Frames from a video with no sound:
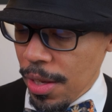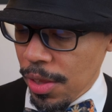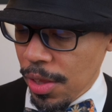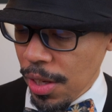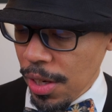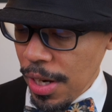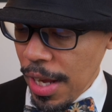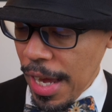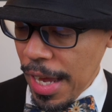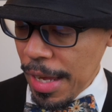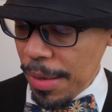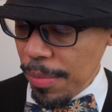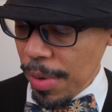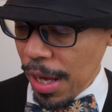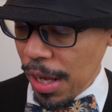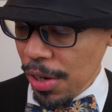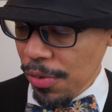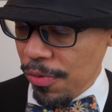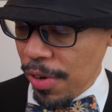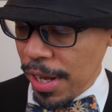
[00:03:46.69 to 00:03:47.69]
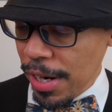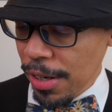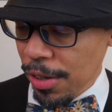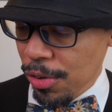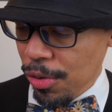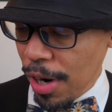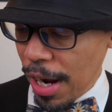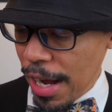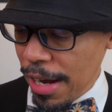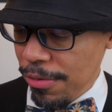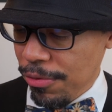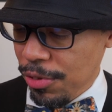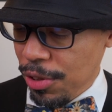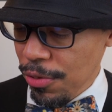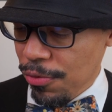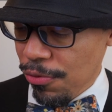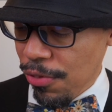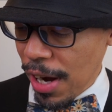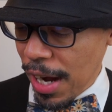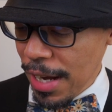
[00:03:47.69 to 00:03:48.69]
The name Elevated Craft
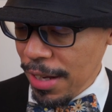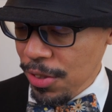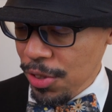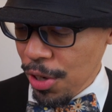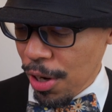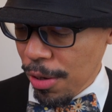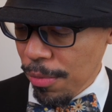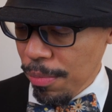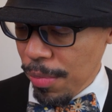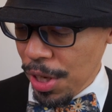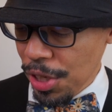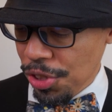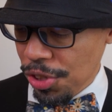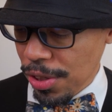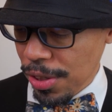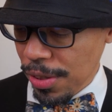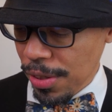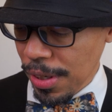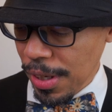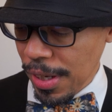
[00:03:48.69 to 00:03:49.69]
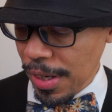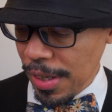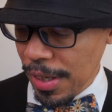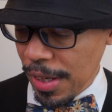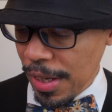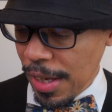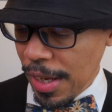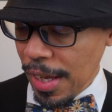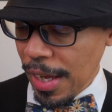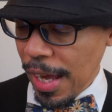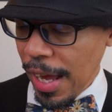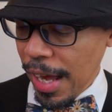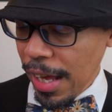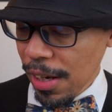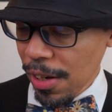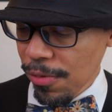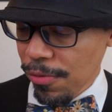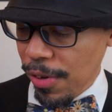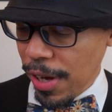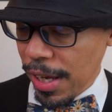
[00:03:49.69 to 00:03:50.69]
defines our mission.
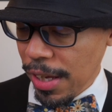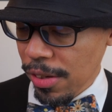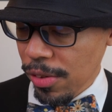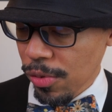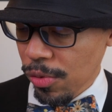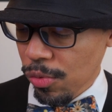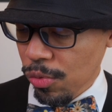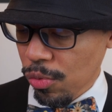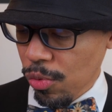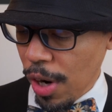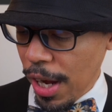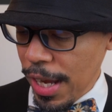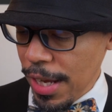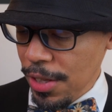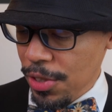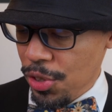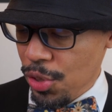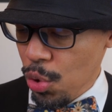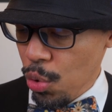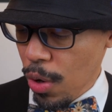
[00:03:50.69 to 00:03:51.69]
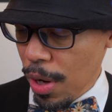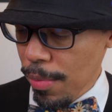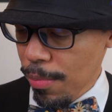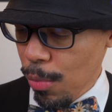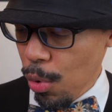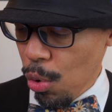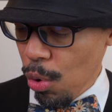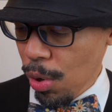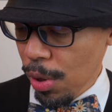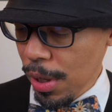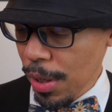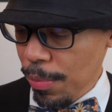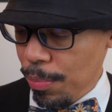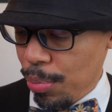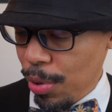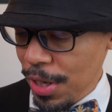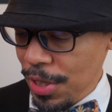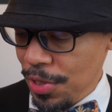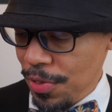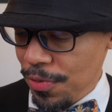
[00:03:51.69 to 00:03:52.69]
Elevate, raise to a more
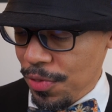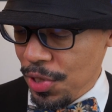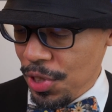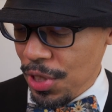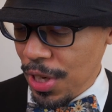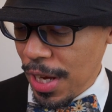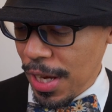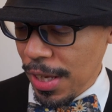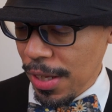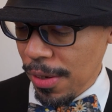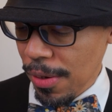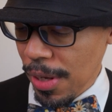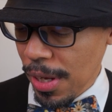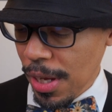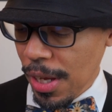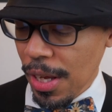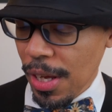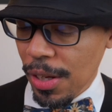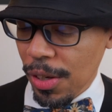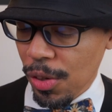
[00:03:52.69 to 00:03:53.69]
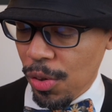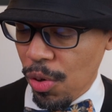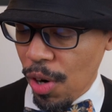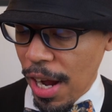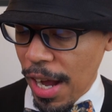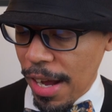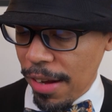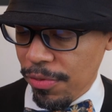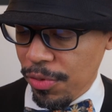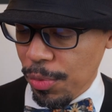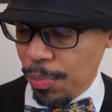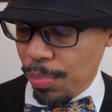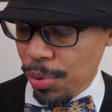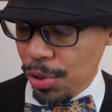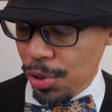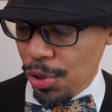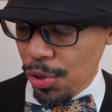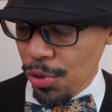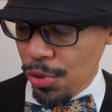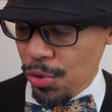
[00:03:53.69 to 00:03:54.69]
impressive state. Craft,
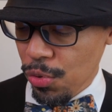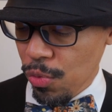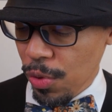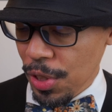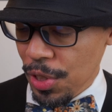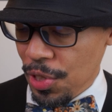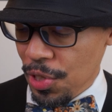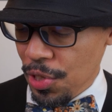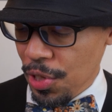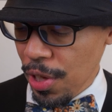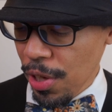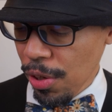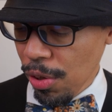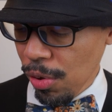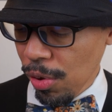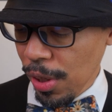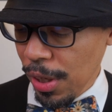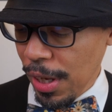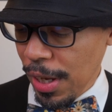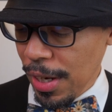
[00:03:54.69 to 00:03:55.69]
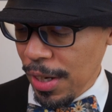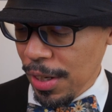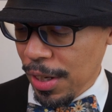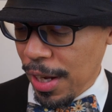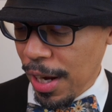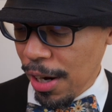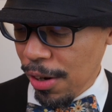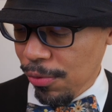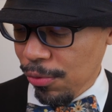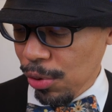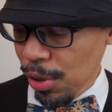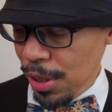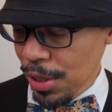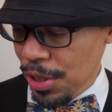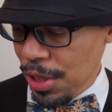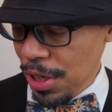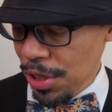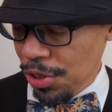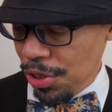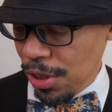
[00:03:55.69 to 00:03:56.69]
produce with skill and careful
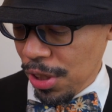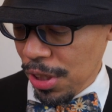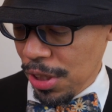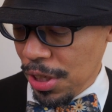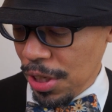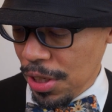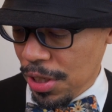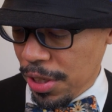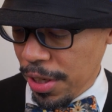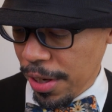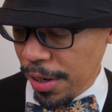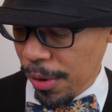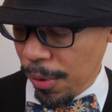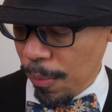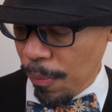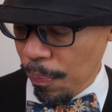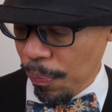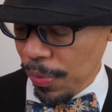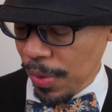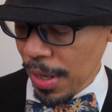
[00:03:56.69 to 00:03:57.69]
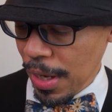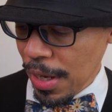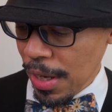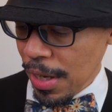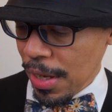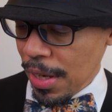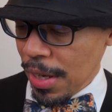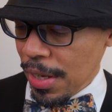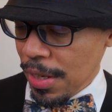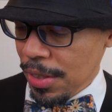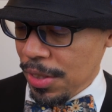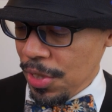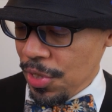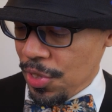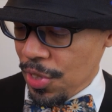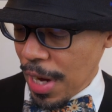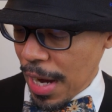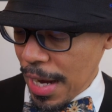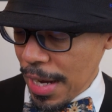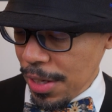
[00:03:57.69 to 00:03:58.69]
attention to detail.
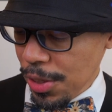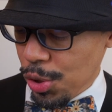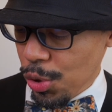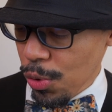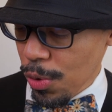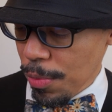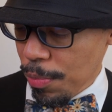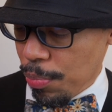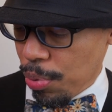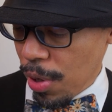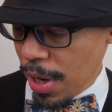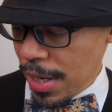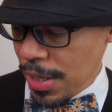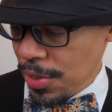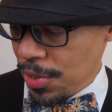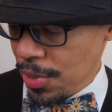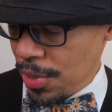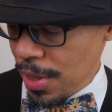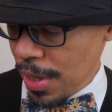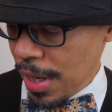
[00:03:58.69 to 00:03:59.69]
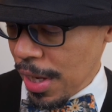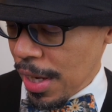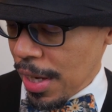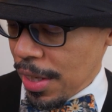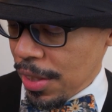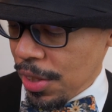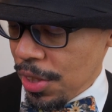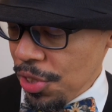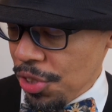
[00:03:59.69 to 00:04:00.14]
Designed to impress. This